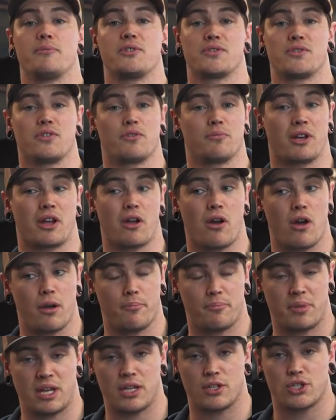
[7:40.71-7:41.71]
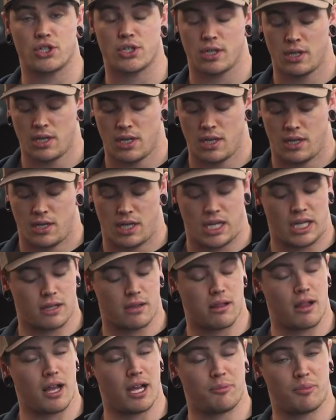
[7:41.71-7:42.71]
I'm just doing my comp bench,
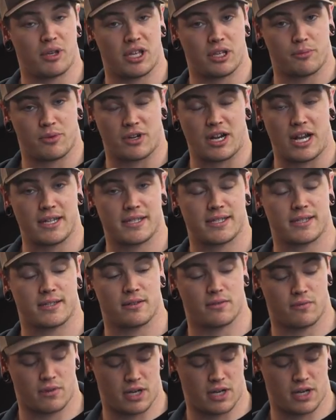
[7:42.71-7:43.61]
incline pin press,